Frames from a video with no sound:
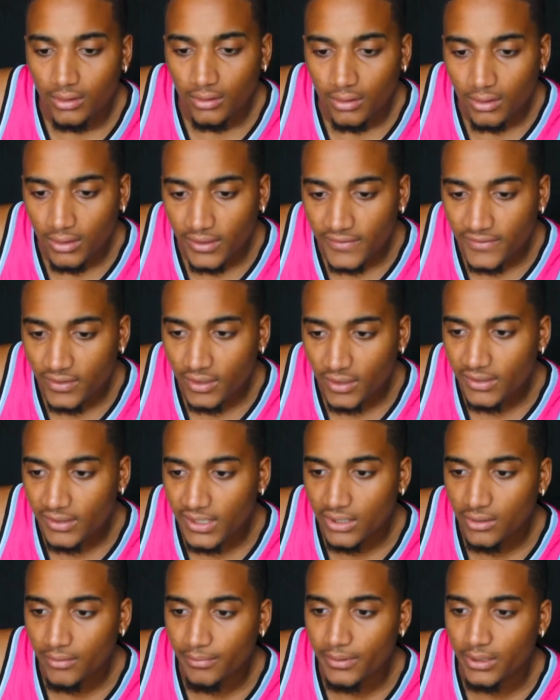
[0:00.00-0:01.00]
Let's turn
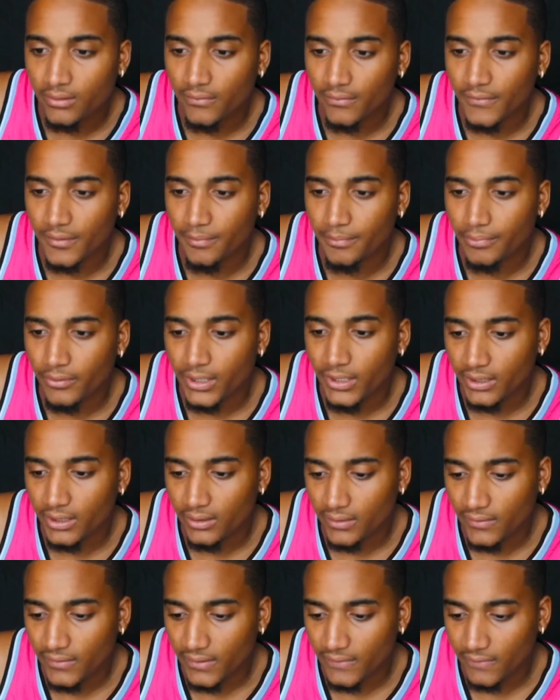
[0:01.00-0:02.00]
down a bit of the
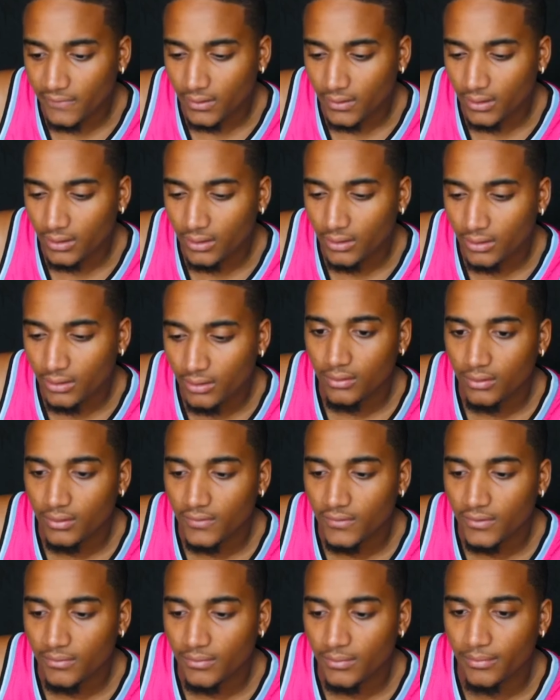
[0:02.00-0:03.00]
brightness, I think. Just
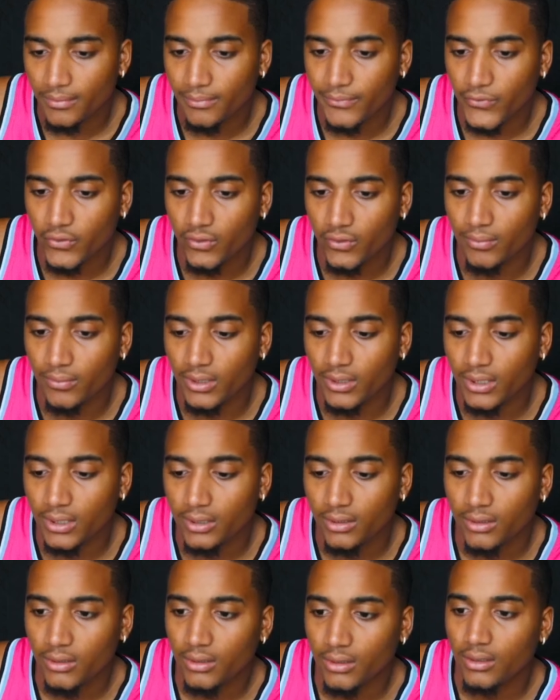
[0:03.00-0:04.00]
a bit too bright.
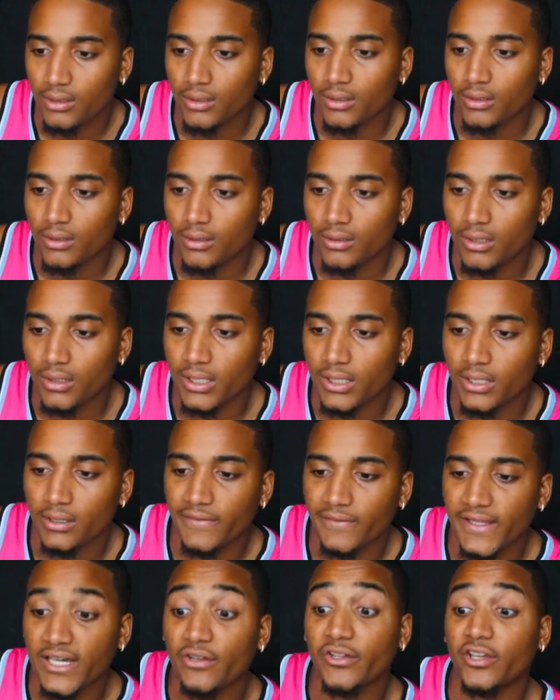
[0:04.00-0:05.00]
Alright,
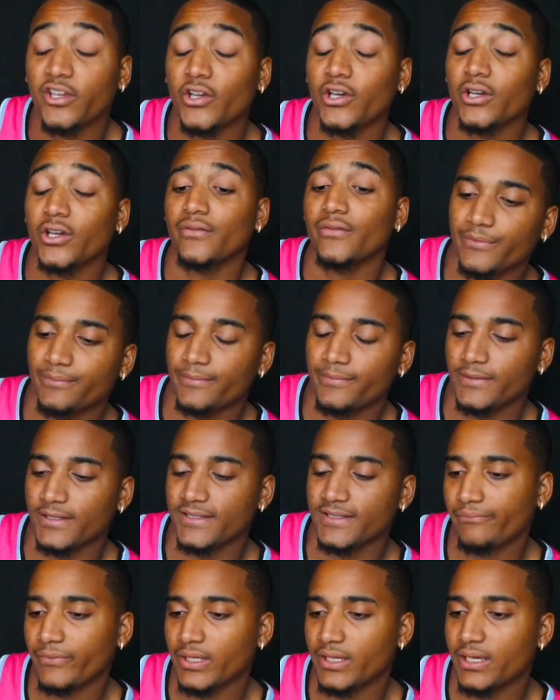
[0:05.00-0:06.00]
now the curves. This
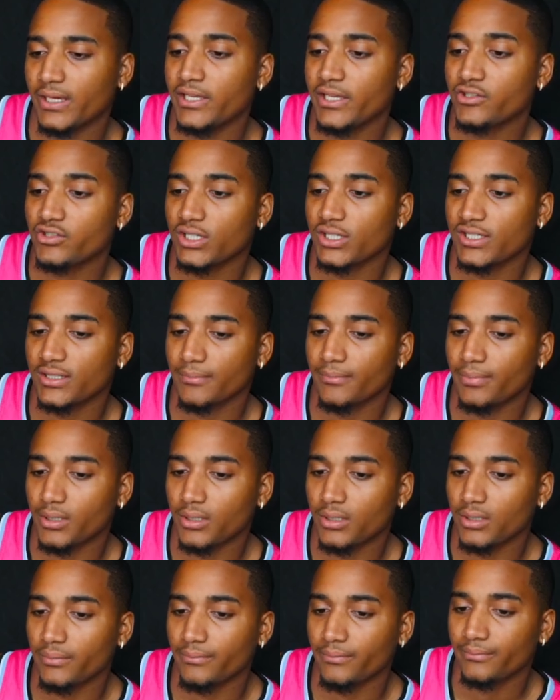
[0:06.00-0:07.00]
is an interesting part.
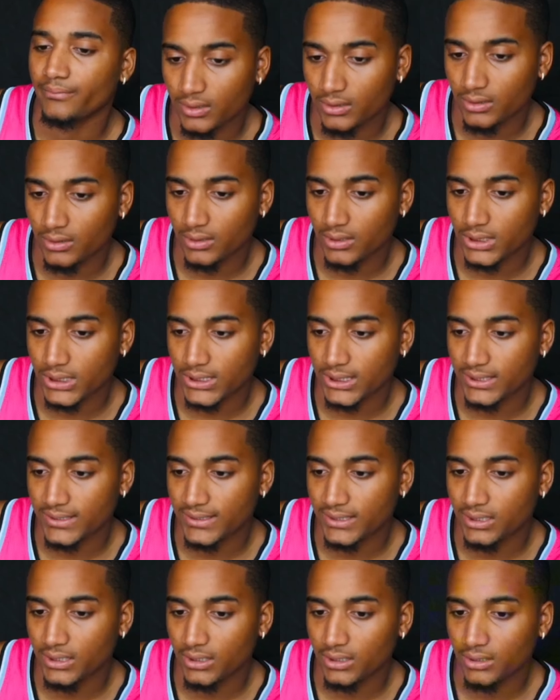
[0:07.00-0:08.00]
As you can
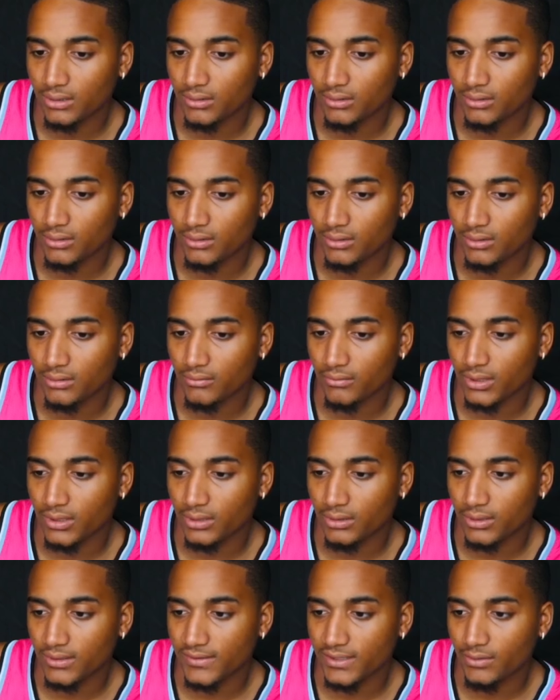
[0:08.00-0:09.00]
see, you
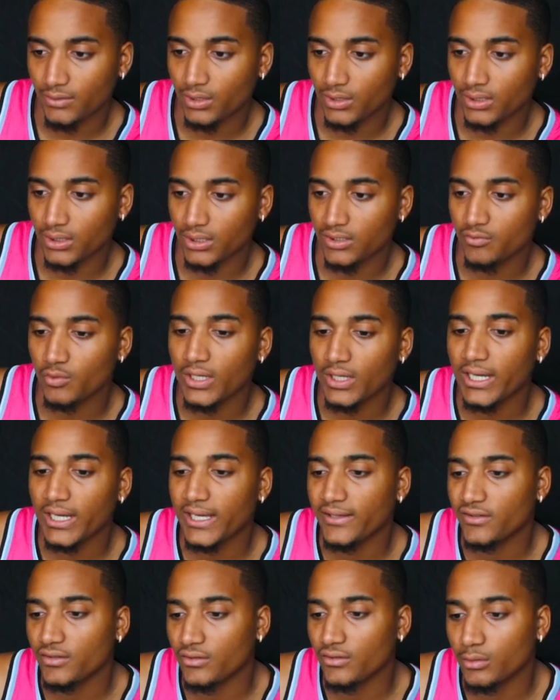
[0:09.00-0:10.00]
can see what it does. What I like
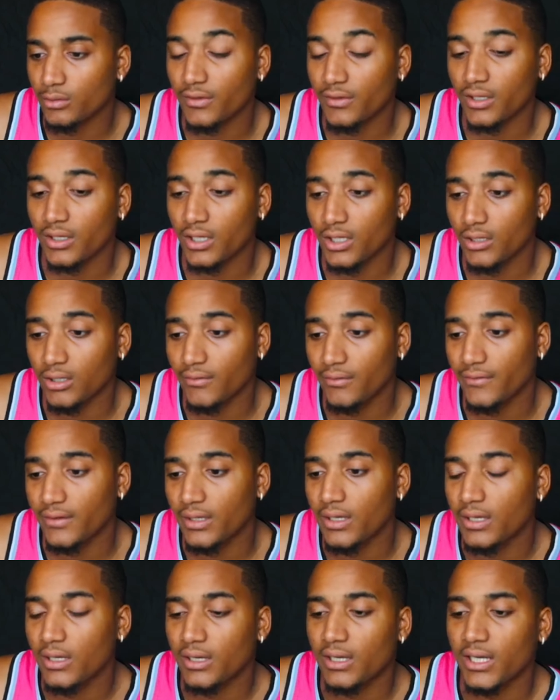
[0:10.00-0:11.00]
to do with the curves,
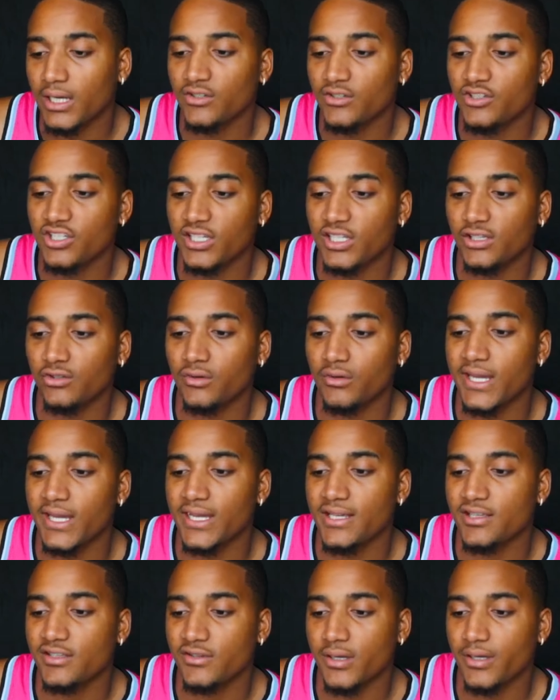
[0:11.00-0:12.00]
I usually do an S.
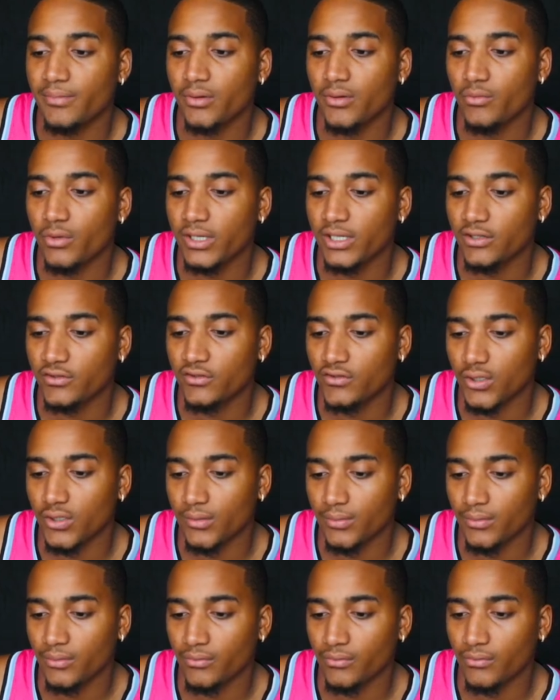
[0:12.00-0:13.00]
So I put one at the top,
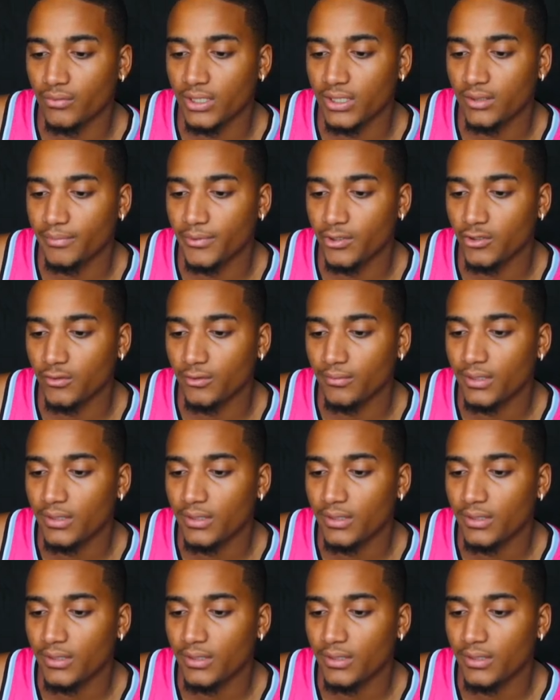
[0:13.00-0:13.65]
one at the bottom.